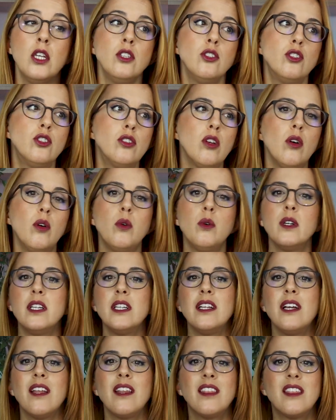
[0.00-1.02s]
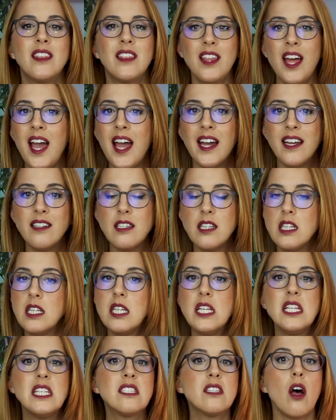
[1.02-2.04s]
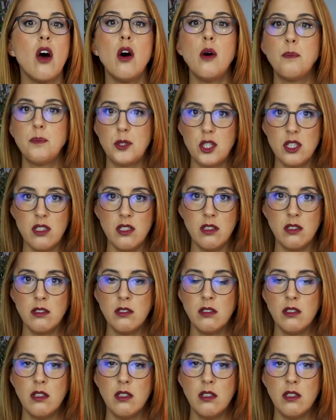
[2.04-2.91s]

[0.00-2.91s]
So that is optional.